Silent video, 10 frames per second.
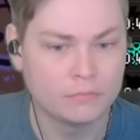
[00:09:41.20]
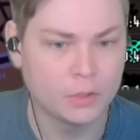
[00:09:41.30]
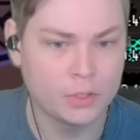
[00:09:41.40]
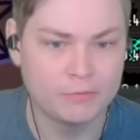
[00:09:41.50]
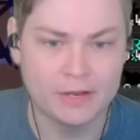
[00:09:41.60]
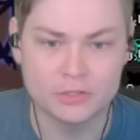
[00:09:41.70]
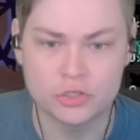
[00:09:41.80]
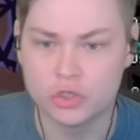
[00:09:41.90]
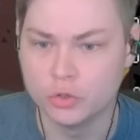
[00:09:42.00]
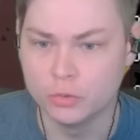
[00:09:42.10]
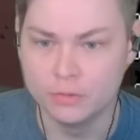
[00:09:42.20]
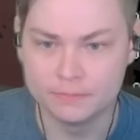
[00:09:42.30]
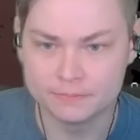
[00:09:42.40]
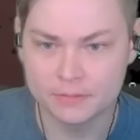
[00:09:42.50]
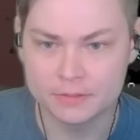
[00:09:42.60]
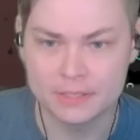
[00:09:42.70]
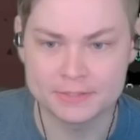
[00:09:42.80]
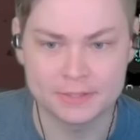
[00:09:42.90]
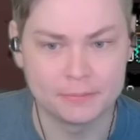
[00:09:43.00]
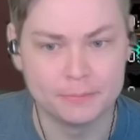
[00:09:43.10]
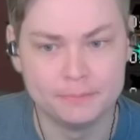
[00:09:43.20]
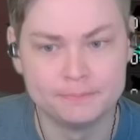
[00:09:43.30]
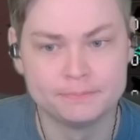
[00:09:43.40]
Okay, we've got 2. Not terrible.